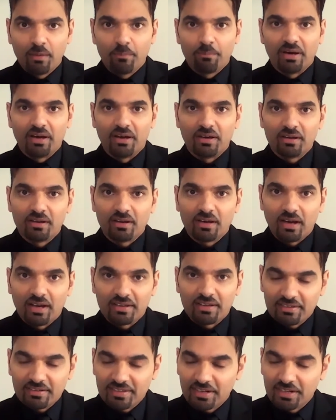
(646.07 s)
But
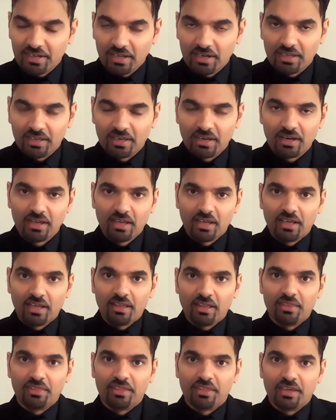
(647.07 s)
as I said earlier,
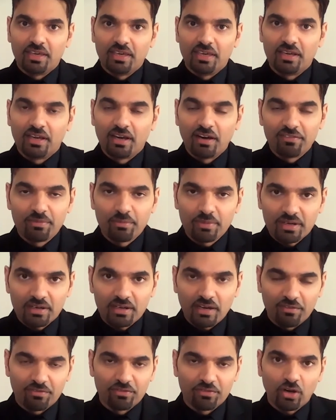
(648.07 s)
the
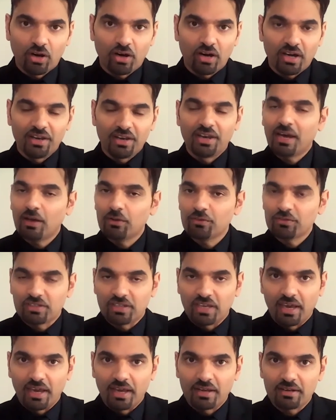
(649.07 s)
government have not announced
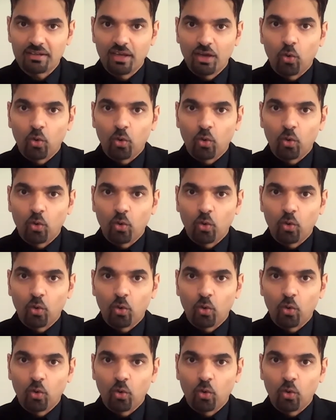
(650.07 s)
yet